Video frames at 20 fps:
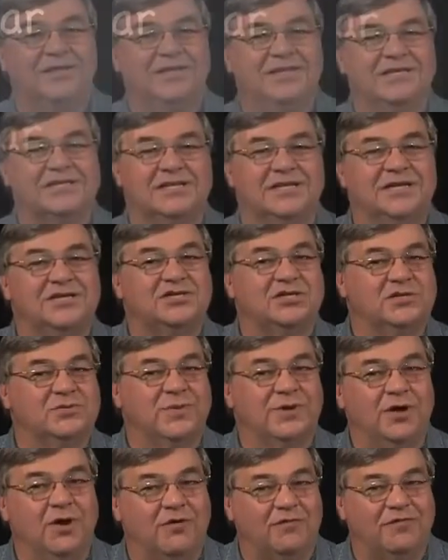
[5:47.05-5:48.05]
list as we
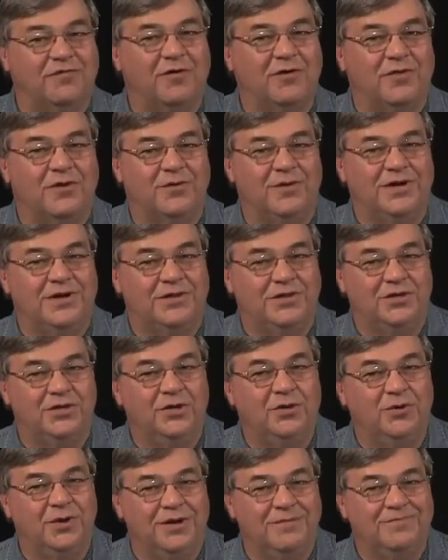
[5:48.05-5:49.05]
go further into the
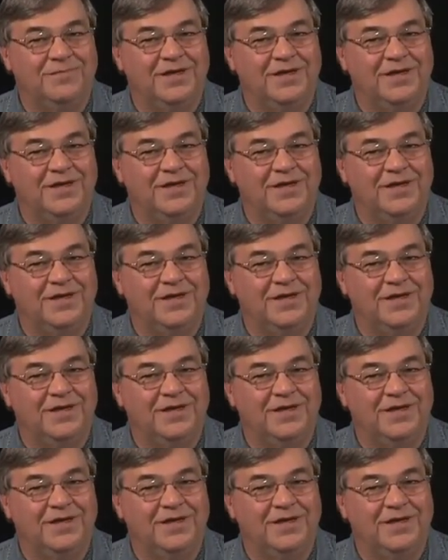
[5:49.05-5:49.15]
unit,